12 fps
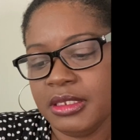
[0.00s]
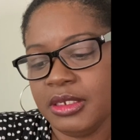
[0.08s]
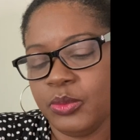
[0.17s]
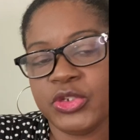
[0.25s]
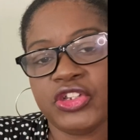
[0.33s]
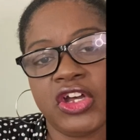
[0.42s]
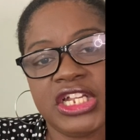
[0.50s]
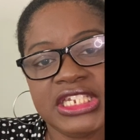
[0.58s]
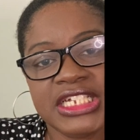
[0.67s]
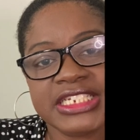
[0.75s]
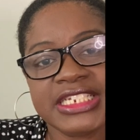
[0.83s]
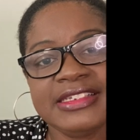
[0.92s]
when y'all
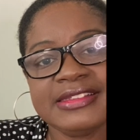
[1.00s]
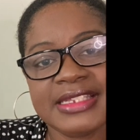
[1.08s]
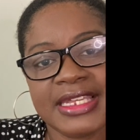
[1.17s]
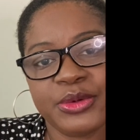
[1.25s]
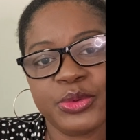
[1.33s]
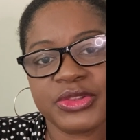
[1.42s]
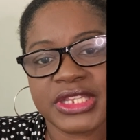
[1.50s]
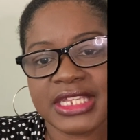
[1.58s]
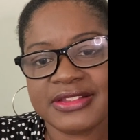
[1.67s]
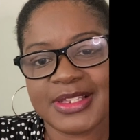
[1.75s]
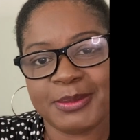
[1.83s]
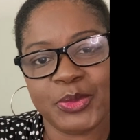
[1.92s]
look these daggone
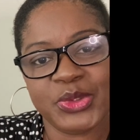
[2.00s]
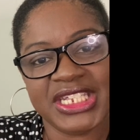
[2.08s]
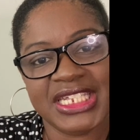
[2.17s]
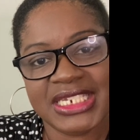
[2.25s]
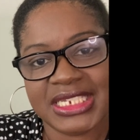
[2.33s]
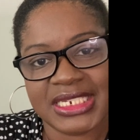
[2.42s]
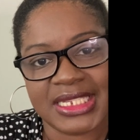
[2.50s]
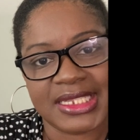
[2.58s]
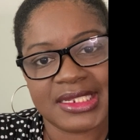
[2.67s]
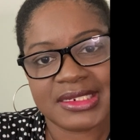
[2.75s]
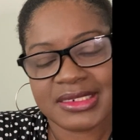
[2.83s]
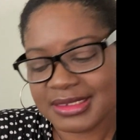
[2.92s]
things up on the internet,
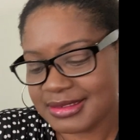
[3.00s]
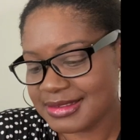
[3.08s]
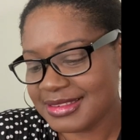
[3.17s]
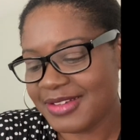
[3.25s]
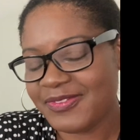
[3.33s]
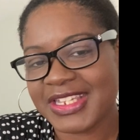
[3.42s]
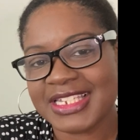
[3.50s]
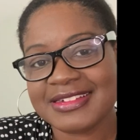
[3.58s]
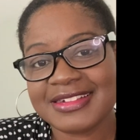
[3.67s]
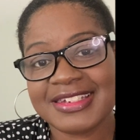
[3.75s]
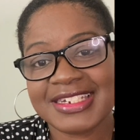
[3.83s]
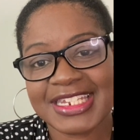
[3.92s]
this stuff ain't
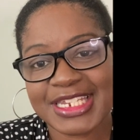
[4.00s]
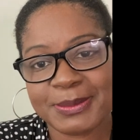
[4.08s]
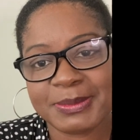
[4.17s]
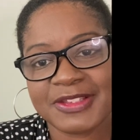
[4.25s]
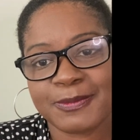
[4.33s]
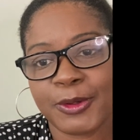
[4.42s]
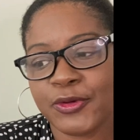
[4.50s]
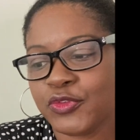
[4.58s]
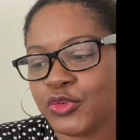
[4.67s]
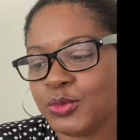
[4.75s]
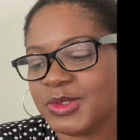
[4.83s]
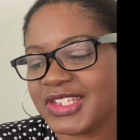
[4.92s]
cheap. This
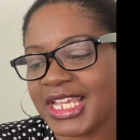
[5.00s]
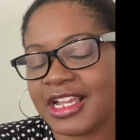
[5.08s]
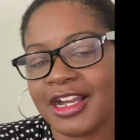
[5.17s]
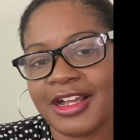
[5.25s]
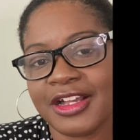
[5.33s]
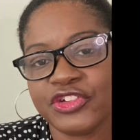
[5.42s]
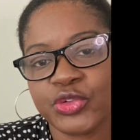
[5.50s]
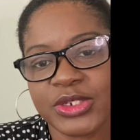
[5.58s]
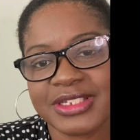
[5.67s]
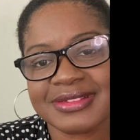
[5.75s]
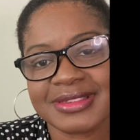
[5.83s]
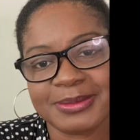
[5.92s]
perfume is like a hundred
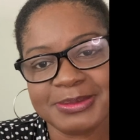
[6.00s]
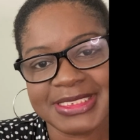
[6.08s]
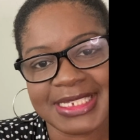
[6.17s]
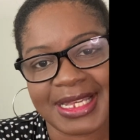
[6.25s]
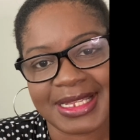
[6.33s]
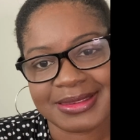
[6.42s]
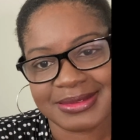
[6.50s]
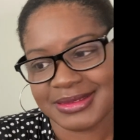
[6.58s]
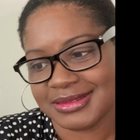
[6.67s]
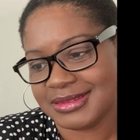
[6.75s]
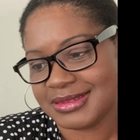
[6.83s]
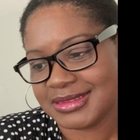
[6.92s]
and some
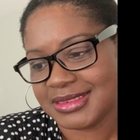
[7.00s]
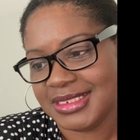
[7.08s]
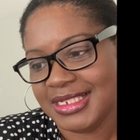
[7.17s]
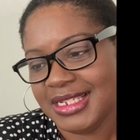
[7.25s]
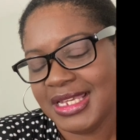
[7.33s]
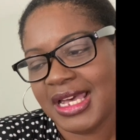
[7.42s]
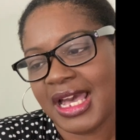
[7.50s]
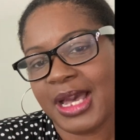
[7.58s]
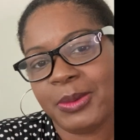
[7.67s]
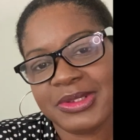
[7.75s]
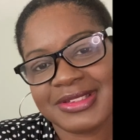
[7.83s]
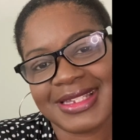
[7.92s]
dollars. I
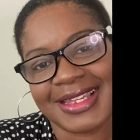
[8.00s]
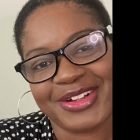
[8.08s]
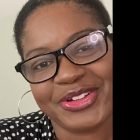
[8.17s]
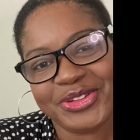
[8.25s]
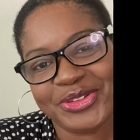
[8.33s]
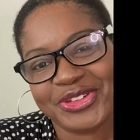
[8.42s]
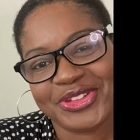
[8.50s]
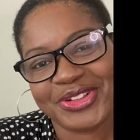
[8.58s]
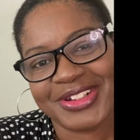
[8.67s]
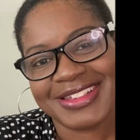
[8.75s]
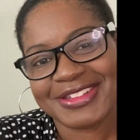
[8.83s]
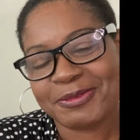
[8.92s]
was like, are you
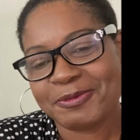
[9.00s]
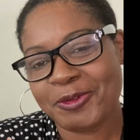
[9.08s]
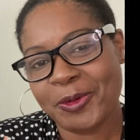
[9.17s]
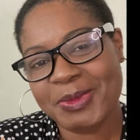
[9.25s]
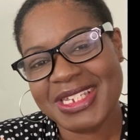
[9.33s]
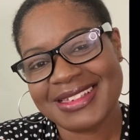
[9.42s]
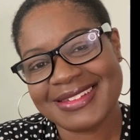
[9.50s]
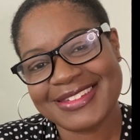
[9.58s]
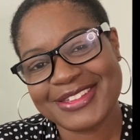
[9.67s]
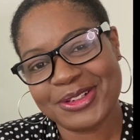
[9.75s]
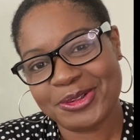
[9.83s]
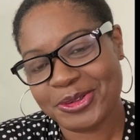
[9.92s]
serious? Funmi is
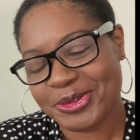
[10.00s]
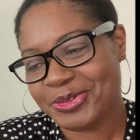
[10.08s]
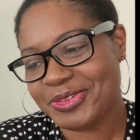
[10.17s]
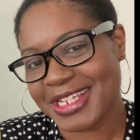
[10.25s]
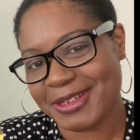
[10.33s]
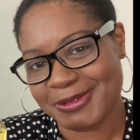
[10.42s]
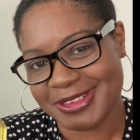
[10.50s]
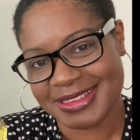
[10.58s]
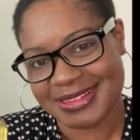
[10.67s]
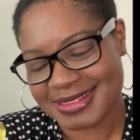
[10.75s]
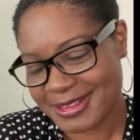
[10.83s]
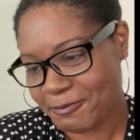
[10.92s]
so
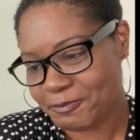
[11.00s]
fabulous.